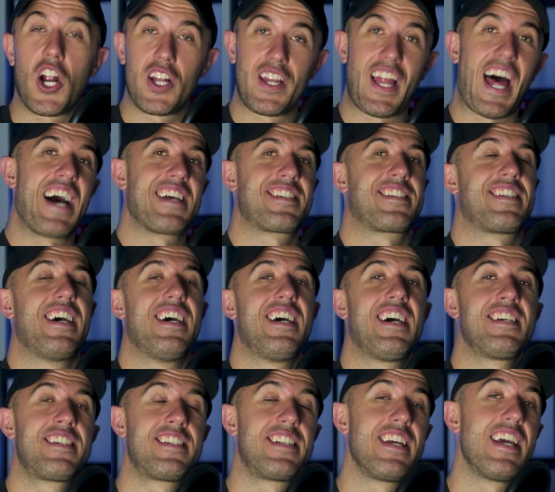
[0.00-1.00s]
our last
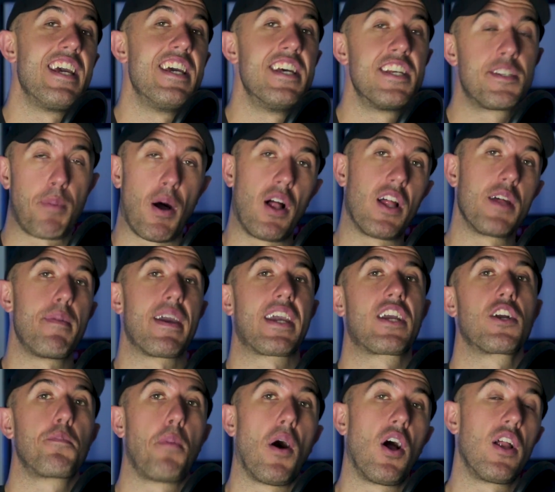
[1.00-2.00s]
test is
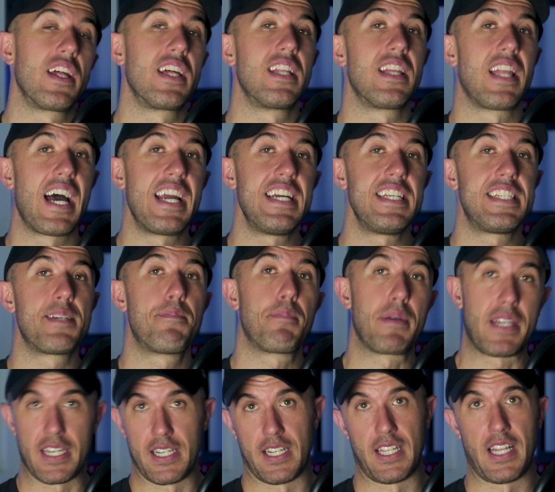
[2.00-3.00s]
Polymaker Polylite
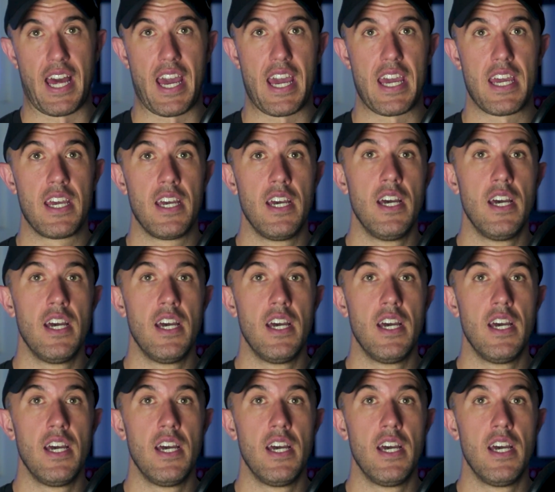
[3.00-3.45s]
PLA.